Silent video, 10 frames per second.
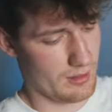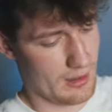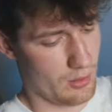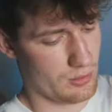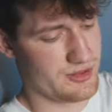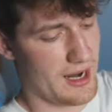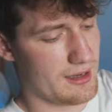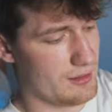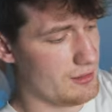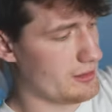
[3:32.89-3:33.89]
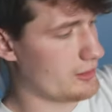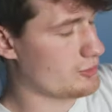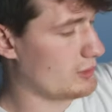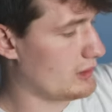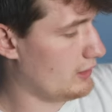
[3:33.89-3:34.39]
a whole jacket in here
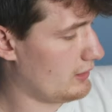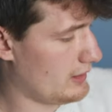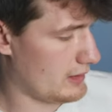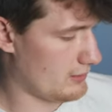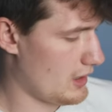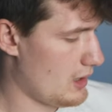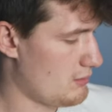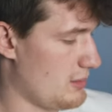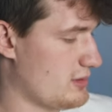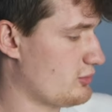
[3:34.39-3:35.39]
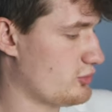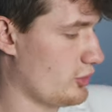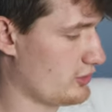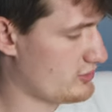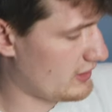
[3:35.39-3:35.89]
as well, and maybe some shirts.